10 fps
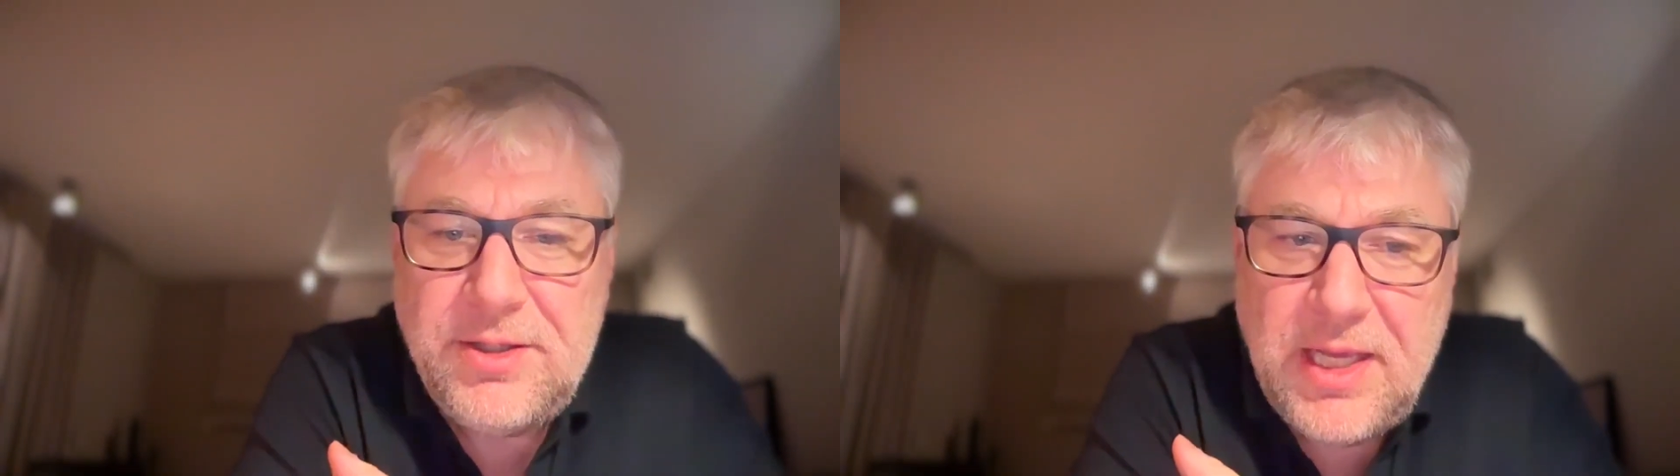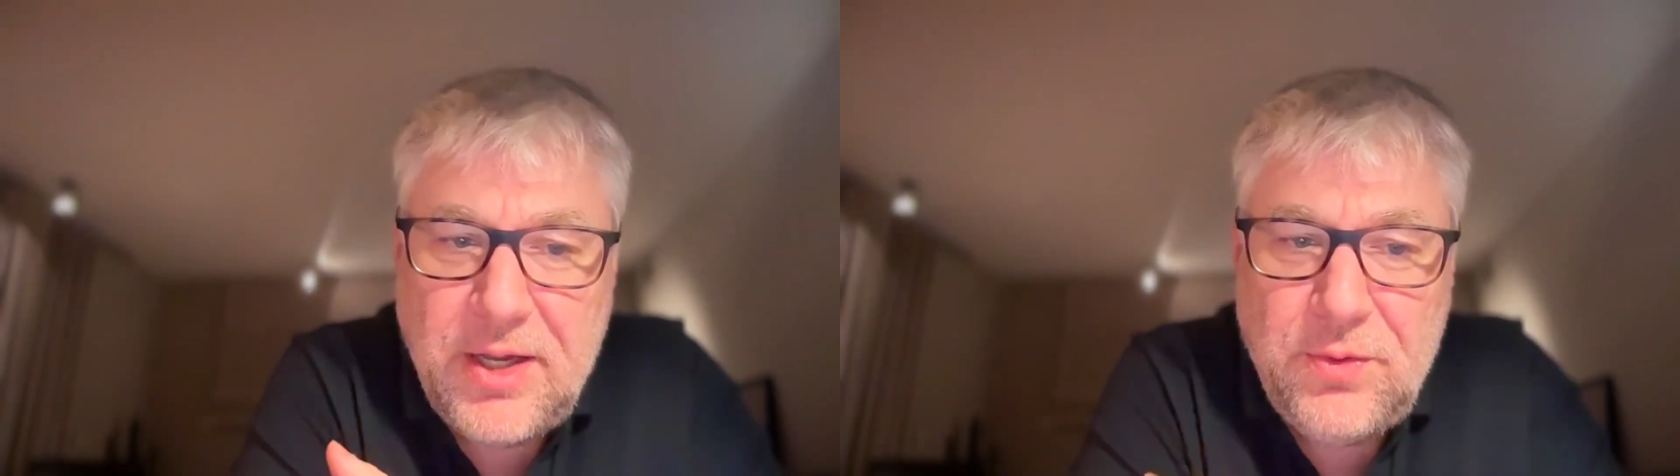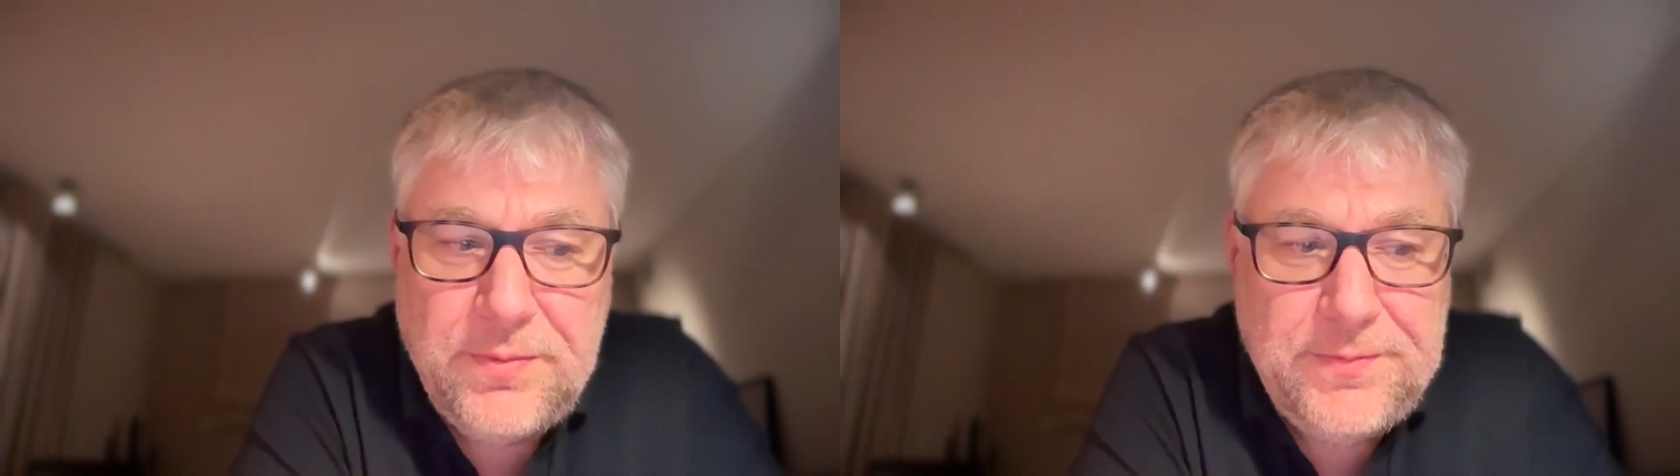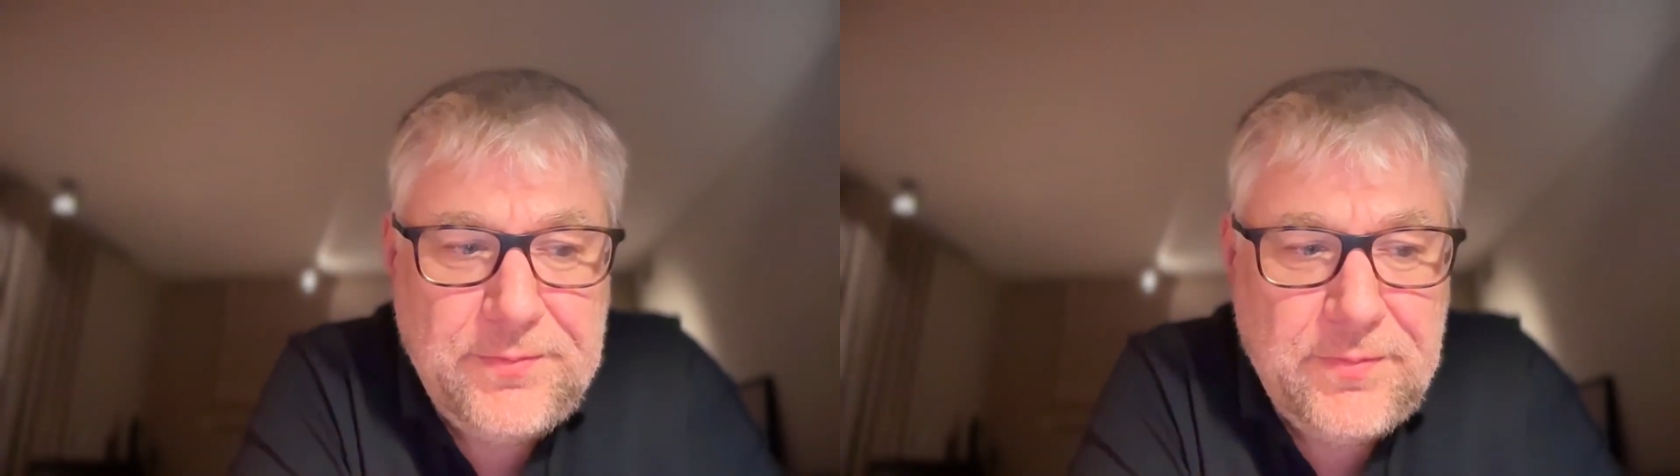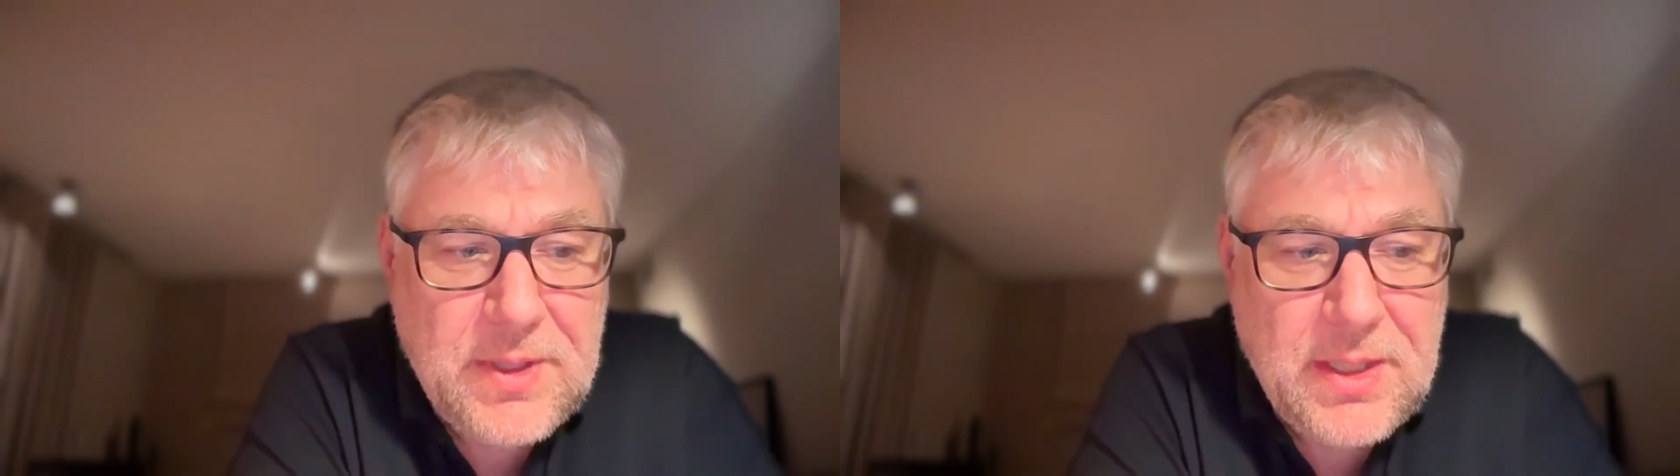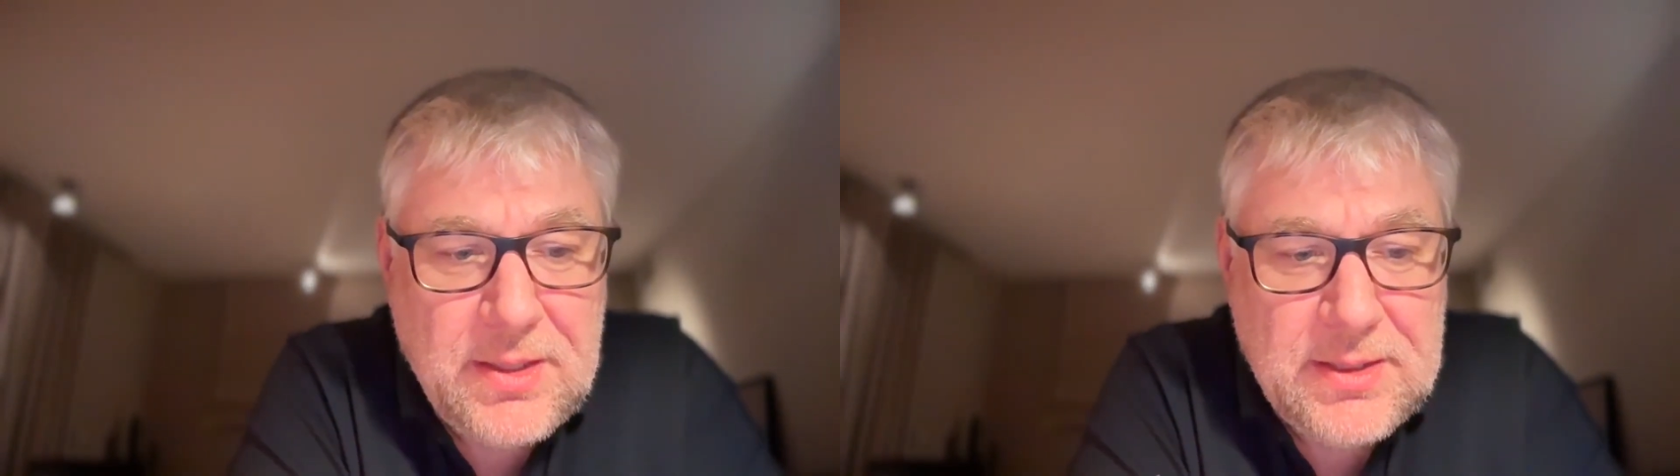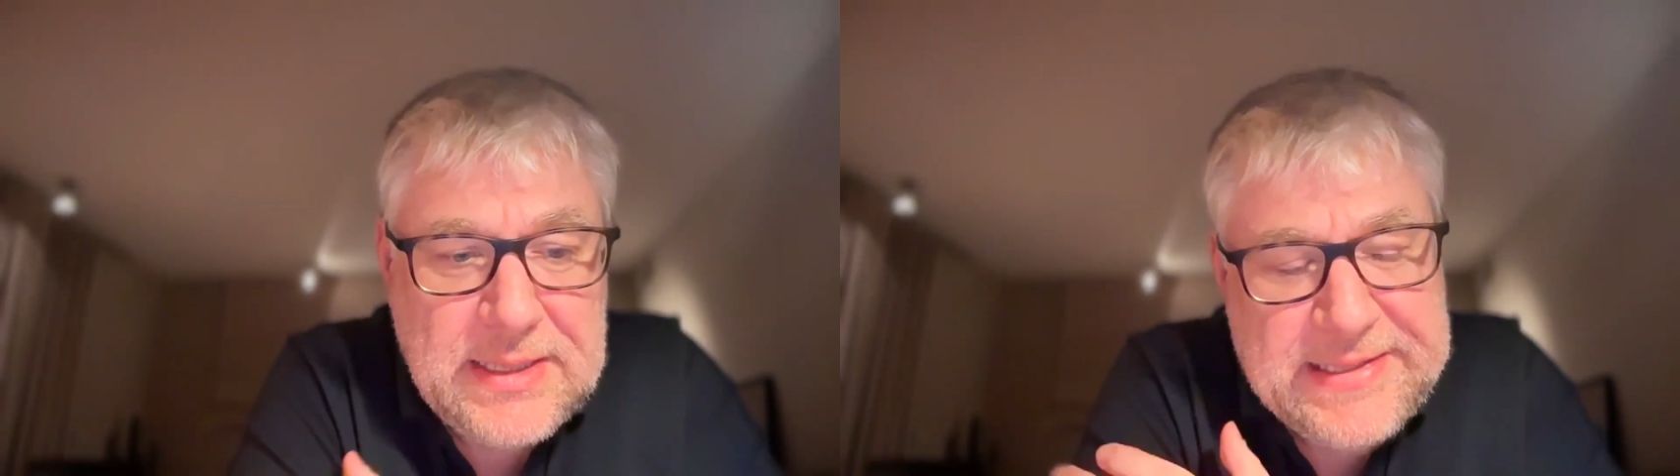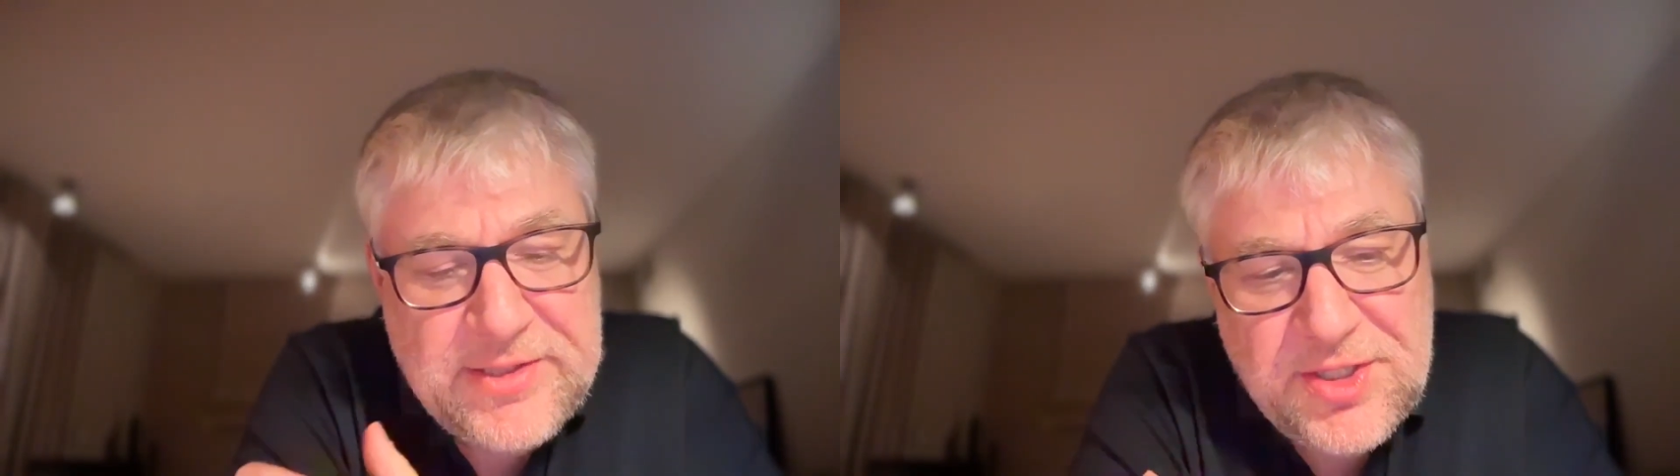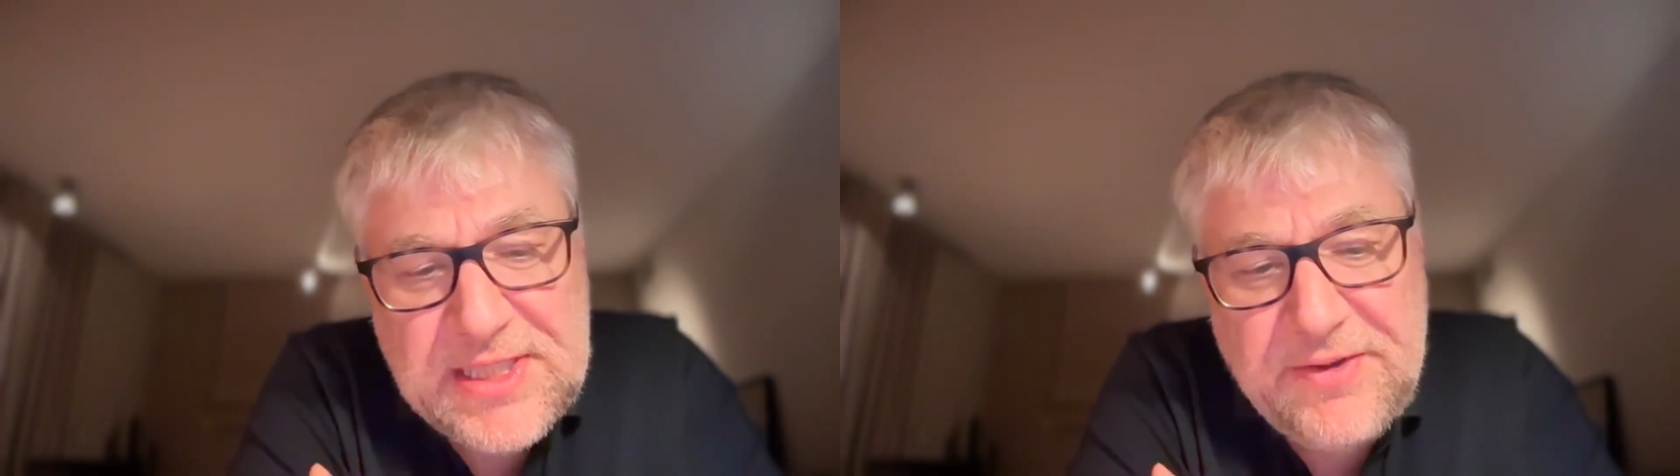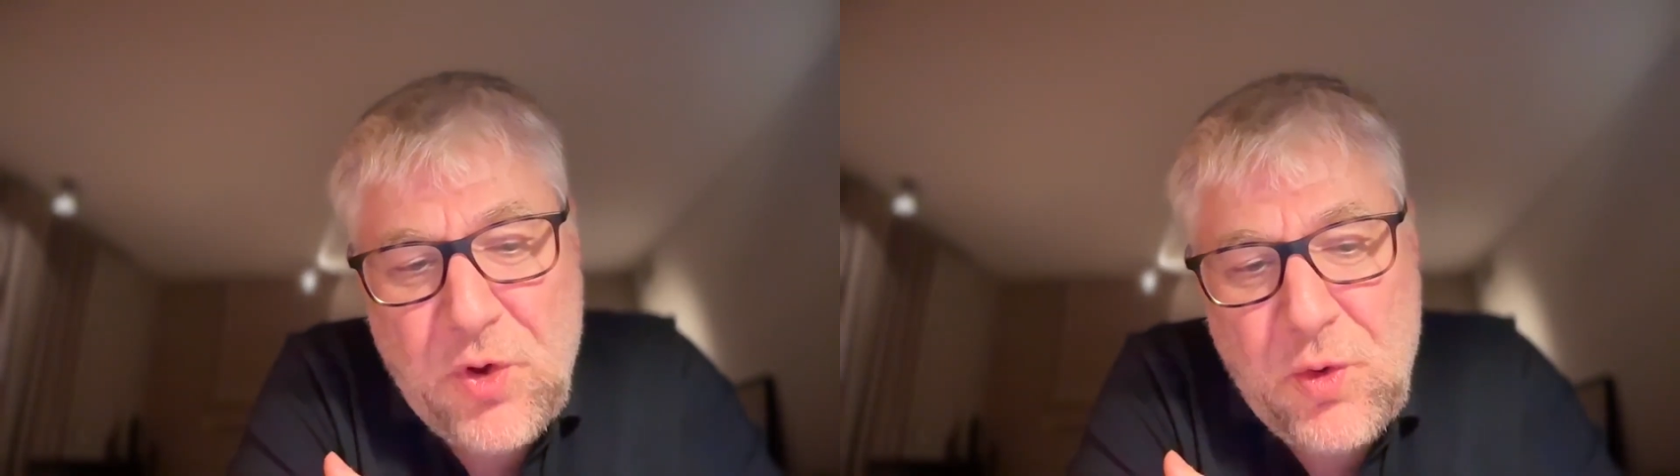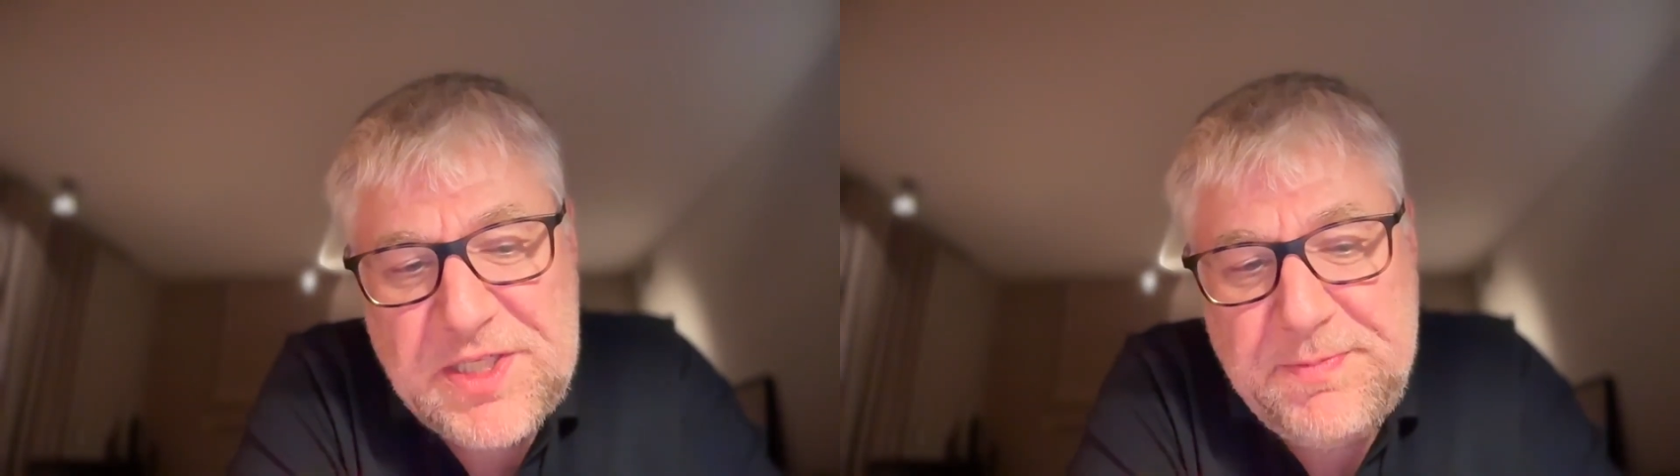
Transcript: Now, these tasks have always